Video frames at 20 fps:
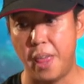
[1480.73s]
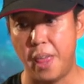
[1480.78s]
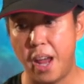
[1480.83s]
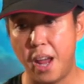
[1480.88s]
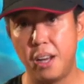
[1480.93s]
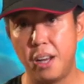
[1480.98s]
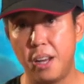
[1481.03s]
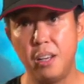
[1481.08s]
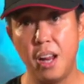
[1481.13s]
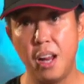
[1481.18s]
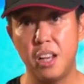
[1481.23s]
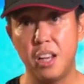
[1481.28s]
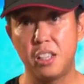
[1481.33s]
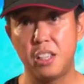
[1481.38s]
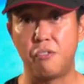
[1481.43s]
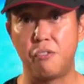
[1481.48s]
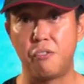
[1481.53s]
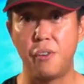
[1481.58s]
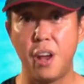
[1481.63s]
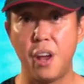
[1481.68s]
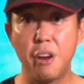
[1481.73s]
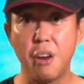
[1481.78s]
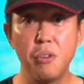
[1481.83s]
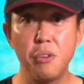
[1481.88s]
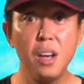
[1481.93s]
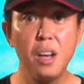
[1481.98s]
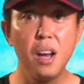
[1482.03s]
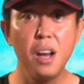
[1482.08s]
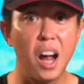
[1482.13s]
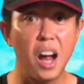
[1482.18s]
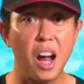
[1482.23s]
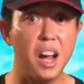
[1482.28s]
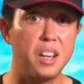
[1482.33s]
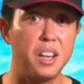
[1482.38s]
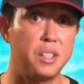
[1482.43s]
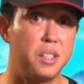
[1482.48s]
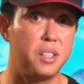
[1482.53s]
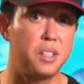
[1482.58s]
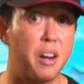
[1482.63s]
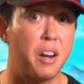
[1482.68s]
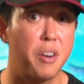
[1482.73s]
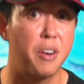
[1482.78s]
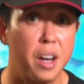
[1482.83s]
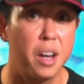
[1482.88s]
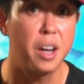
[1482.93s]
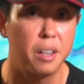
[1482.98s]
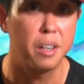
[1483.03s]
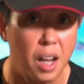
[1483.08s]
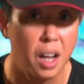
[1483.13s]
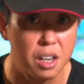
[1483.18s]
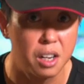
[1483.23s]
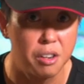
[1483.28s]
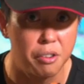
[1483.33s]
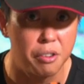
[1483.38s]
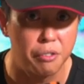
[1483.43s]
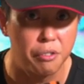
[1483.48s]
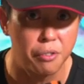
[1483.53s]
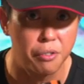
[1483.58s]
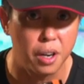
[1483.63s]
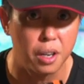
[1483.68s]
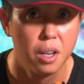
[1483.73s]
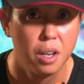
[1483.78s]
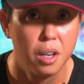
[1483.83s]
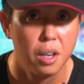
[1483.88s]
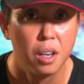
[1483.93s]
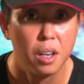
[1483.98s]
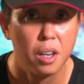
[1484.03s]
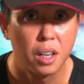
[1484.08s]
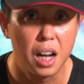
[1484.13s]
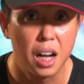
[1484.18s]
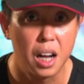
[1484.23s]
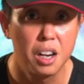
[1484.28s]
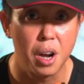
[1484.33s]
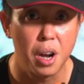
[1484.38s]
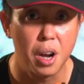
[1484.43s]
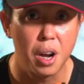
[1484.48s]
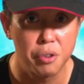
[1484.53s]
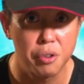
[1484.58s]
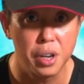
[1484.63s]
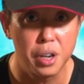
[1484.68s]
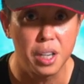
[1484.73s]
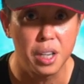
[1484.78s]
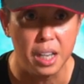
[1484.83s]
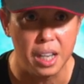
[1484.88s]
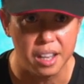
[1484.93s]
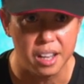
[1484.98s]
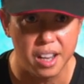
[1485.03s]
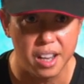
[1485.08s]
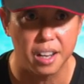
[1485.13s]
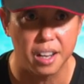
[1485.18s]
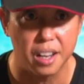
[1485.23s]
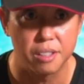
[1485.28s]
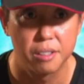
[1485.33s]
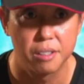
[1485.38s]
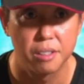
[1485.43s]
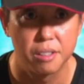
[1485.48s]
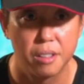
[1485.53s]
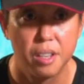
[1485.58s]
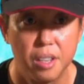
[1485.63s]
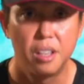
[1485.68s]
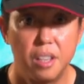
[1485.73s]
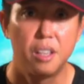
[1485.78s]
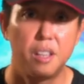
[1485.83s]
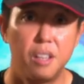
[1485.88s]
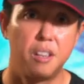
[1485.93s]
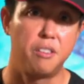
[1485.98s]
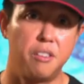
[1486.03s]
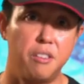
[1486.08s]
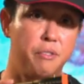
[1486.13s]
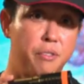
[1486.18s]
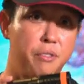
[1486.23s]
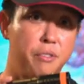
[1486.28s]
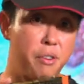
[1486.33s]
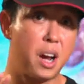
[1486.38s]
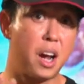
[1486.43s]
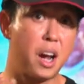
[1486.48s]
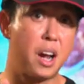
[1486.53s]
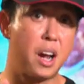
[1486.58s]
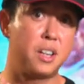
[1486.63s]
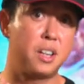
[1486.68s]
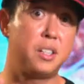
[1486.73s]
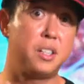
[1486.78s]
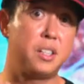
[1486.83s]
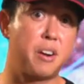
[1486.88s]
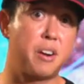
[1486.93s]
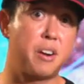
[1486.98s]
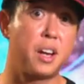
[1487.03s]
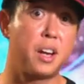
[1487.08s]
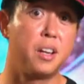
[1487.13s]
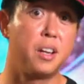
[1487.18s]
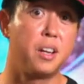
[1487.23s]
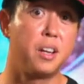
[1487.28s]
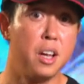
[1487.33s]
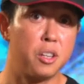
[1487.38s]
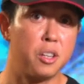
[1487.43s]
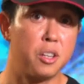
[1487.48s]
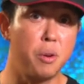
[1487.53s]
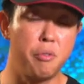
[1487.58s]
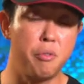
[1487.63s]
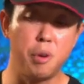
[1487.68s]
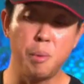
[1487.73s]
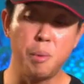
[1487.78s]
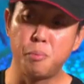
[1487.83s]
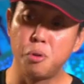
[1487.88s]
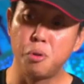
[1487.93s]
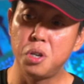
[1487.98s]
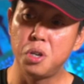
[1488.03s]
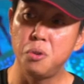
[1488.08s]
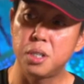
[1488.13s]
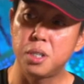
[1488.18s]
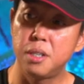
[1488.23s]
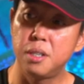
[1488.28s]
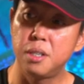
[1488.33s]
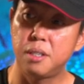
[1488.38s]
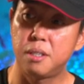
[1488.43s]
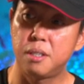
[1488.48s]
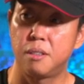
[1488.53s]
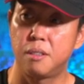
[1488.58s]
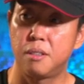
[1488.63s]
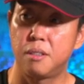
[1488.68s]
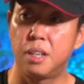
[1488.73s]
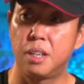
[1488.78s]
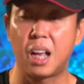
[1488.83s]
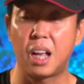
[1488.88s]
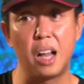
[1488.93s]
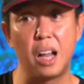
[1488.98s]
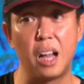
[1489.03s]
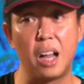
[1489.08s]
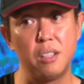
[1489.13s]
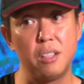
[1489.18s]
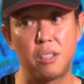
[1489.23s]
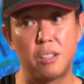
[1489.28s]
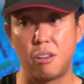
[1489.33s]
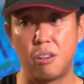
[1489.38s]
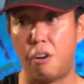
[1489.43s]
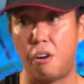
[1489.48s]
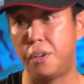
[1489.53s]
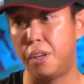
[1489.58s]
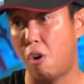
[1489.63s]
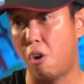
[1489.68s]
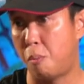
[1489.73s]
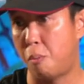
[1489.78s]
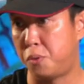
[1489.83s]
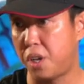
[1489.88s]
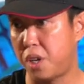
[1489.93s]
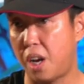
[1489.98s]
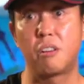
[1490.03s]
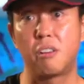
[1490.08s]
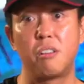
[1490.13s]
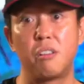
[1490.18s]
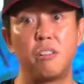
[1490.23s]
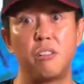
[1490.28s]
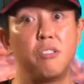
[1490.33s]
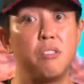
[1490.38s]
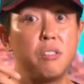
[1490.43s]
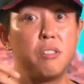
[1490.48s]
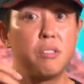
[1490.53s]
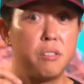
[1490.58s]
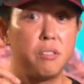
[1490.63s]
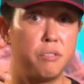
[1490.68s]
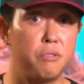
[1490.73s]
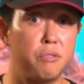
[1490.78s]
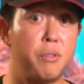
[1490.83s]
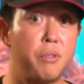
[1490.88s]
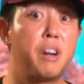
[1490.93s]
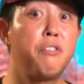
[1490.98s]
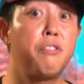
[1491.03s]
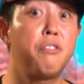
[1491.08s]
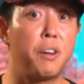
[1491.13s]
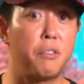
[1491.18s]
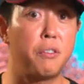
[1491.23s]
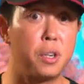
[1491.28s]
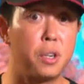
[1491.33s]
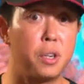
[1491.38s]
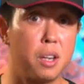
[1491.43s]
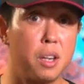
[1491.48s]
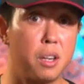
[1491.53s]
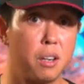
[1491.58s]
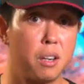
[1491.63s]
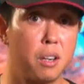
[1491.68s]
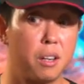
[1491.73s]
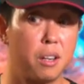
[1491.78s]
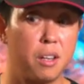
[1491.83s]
and it has a very high CRI, color rendering index, very high CRI. So it reproduces the colors of the object very faithfully.